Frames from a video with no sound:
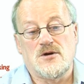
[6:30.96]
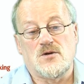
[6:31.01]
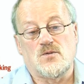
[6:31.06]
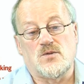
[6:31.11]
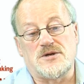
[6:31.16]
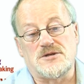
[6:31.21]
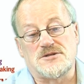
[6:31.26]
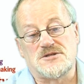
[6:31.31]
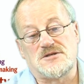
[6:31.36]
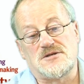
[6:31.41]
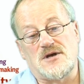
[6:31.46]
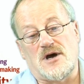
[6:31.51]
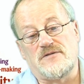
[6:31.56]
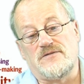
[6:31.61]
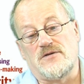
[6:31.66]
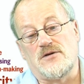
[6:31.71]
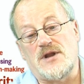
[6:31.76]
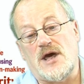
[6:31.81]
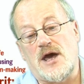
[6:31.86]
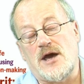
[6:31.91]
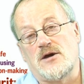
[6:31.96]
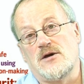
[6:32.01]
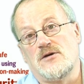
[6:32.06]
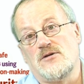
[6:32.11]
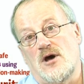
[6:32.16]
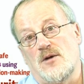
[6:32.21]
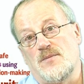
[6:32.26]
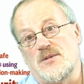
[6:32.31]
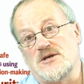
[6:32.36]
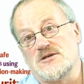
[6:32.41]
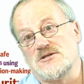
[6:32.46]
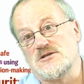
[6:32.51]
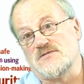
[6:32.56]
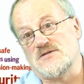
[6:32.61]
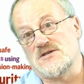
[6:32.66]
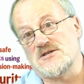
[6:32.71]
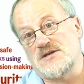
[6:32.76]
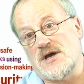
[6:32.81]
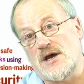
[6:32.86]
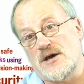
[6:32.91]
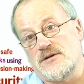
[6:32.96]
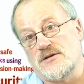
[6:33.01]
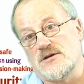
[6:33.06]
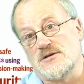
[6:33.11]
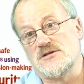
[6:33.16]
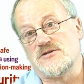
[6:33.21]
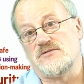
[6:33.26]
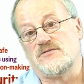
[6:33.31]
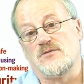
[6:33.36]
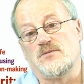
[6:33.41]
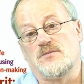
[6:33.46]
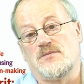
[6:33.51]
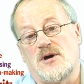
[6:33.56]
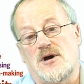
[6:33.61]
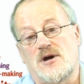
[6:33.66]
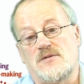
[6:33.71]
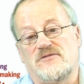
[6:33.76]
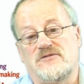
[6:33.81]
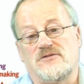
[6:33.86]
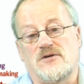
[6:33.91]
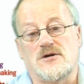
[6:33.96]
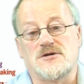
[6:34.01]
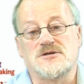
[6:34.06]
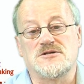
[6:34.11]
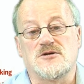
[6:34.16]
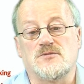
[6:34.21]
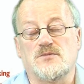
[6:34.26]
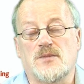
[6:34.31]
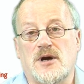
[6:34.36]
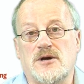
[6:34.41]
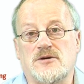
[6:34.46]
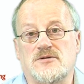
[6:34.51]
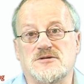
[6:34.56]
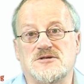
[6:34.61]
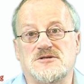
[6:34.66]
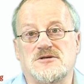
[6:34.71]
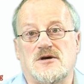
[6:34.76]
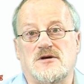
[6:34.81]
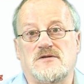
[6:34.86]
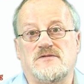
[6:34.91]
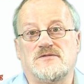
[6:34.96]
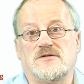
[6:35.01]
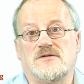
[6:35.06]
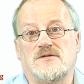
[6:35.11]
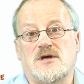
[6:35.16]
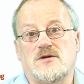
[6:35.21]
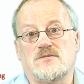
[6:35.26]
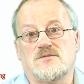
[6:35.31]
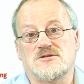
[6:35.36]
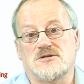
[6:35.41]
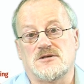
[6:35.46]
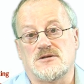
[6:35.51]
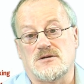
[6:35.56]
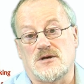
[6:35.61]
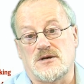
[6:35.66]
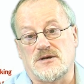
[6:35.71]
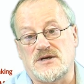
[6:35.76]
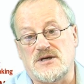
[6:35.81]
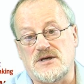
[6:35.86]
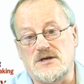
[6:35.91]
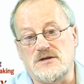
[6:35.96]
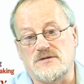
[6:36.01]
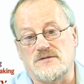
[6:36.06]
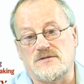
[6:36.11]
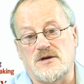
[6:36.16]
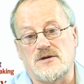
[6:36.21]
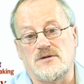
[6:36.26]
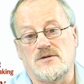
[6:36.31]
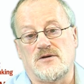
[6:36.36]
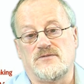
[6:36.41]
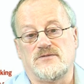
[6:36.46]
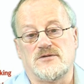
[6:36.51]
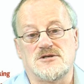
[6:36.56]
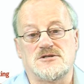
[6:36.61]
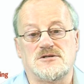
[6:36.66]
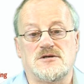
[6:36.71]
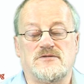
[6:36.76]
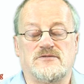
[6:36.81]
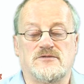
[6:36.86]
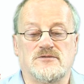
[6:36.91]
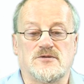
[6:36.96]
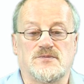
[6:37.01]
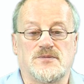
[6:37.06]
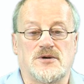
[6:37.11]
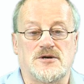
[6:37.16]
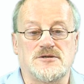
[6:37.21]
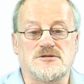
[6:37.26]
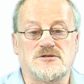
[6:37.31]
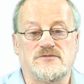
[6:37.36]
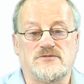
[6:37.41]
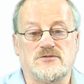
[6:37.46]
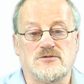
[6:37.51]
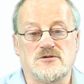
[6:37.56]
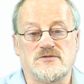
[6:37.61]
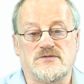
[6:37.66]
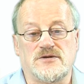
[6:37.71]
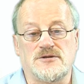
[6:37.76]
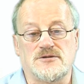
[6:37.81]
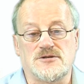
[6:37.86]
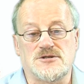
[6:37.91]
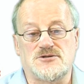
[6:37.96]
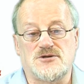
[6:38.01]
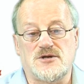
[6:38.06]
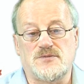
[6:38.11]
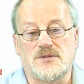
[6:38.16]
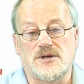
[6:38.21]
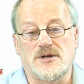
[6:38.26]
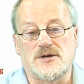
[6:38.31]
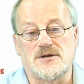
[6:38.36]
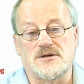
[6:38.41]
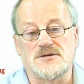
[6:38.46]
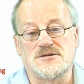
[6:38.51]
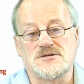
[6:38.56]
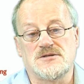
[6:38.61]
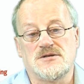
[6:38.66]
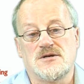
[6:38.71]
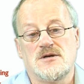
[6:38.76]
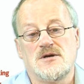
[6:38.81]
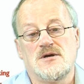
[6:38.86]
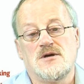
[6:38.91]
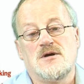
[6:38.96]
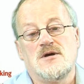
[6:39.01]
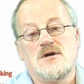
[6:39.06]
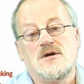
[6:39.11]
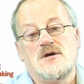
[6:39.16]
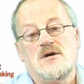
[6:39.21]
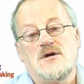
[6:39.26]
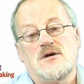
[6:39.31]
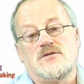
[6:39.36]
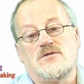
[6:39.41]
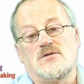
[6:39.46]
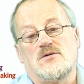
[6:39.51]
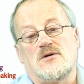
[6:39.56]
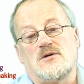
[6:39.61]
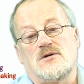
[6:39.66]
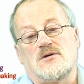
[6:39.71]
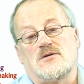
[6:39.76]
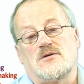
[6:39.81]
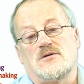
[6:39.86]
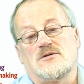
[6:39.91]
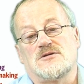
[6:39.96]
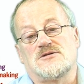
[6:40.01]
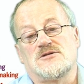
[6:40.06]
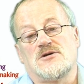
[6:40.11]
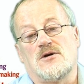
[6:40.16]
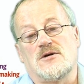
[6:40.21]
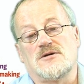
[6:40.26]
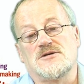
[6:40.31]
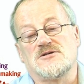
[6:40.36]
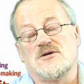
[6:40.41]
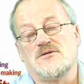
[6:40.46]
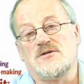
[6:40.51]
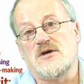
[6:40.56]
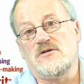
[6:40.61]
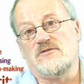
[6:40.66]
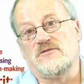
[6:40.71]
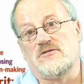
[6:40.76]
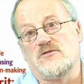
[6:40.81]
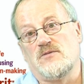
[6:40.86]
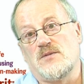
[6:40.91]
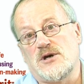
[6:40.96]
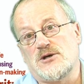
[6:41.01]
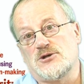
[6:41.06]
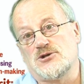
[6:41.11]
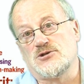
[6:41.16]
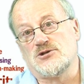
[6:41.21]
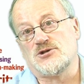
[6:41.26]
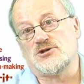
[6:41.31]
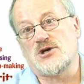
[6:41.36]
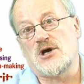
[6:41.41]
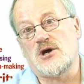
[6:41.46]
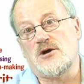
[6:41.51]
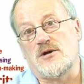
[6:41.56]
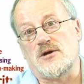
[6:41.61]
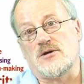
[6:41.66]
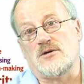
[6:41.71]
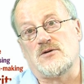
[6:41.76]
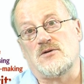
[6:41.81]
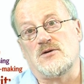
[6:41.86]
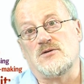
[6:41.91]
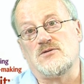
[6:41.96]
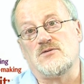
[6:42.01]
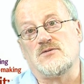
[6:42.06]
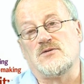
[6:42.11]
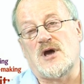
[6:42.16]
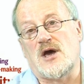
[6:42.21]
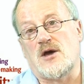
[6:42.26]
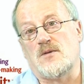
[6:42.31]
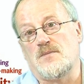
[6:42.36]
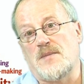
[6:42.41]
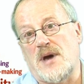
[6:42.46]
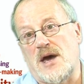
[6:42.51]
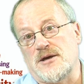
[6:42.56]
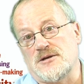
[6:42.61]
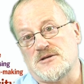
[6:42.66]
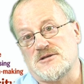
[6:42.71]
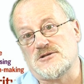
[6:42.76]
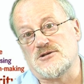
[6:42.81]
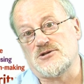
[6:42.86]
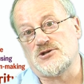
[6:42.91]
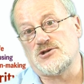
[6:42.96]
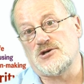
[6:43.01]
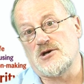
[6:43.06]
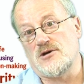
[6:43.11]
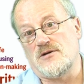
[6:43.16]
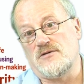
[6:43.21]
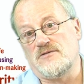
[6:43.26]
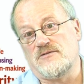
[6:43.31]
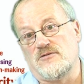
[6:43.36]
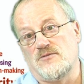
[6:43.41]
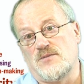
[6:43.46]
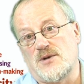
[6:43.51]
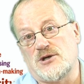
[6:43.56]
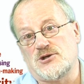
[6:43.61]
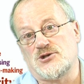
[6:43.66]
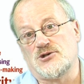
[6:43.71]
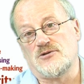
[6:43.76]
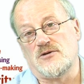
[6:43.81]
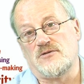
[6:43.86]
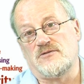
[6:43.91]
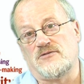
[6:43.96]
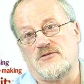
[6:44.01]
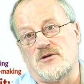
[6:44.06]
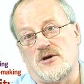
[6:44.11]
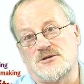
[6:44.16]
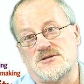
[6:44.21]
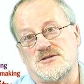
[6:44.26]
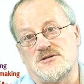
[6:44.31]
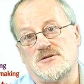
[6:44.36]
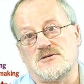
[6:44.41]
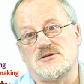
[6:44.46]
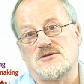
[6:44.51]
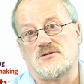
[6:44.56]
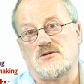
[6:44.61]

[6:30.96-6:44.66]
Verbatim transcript: We had stuff on economics of standards from Barb Fox at Microsoft, and that was a, a key thing, obviously, from the point of view of industry players. There are talks on information sharing. Could you get banks to share information on fraudsters?